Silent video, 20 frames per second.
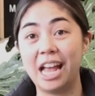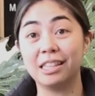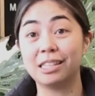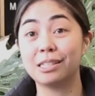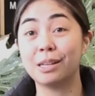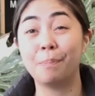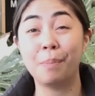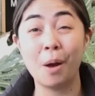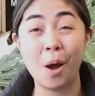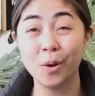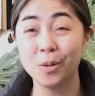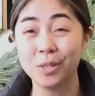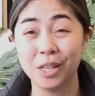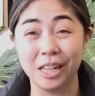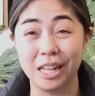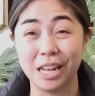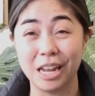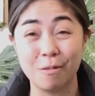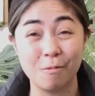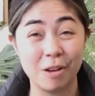and
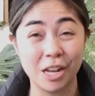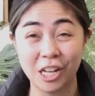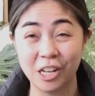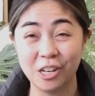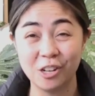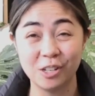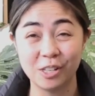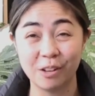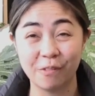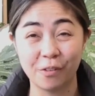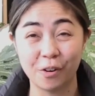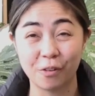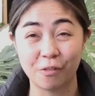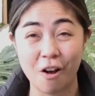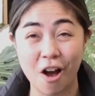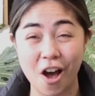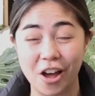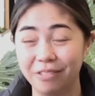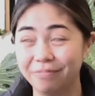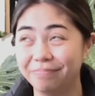supposedly we can use it for
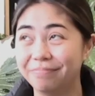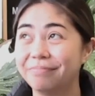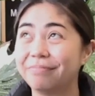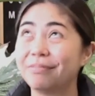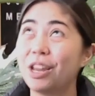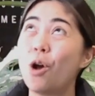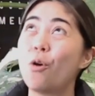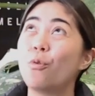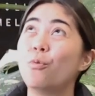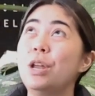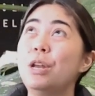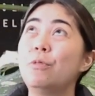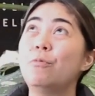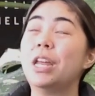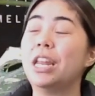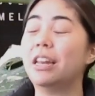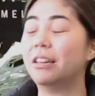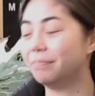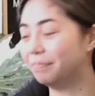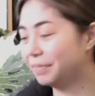rot.
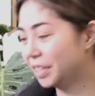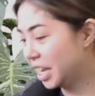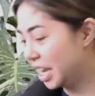Win-win.